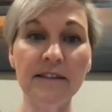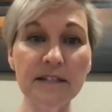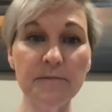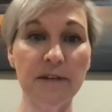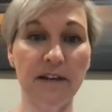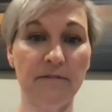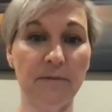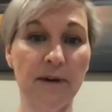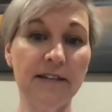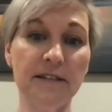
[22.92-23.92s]
In this Meaning of
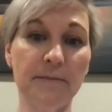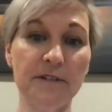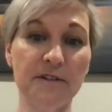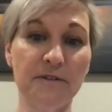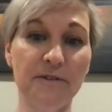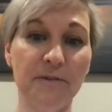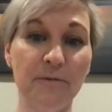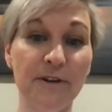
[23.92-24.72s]
the Minds episode,